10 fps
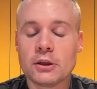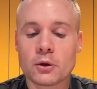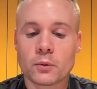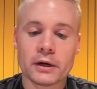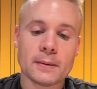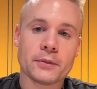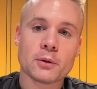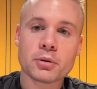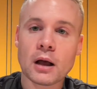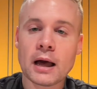they're worried about
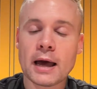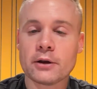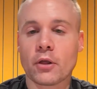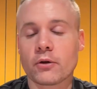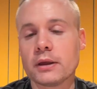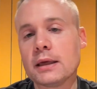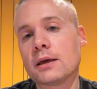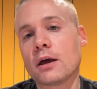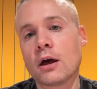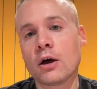their pride or their
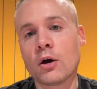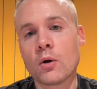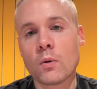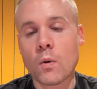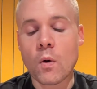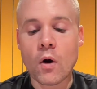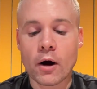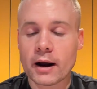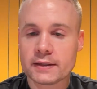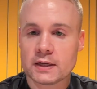ego
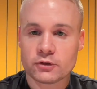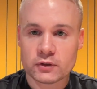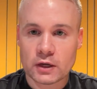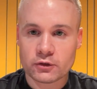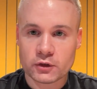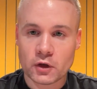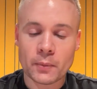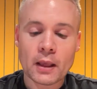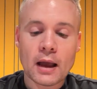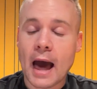or et cetera, et cetera. So
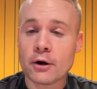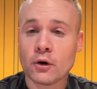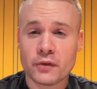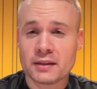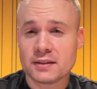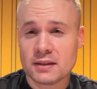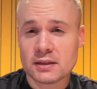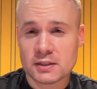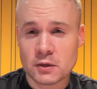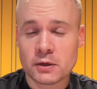I don't know if that's
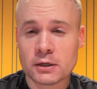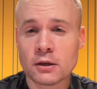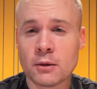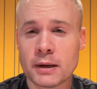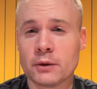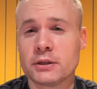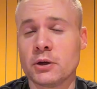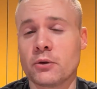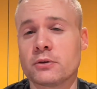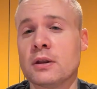this student and all, but I'll
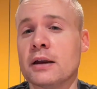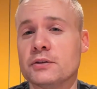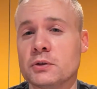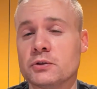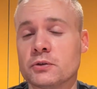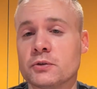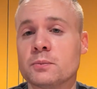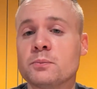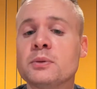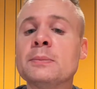tell you there's a lot of students, there's
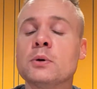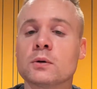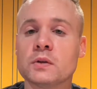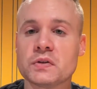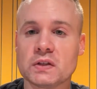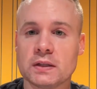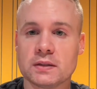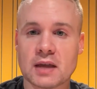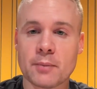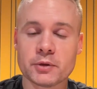people who are listening to
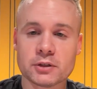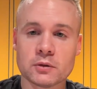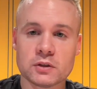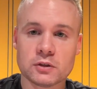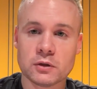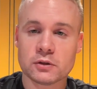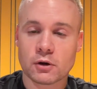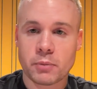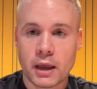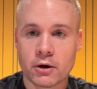this episode, students
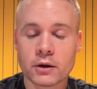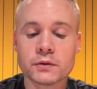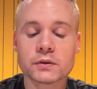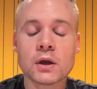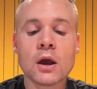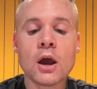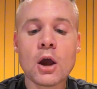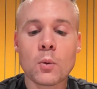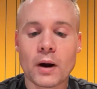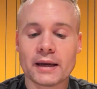or parents,
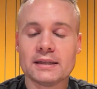where I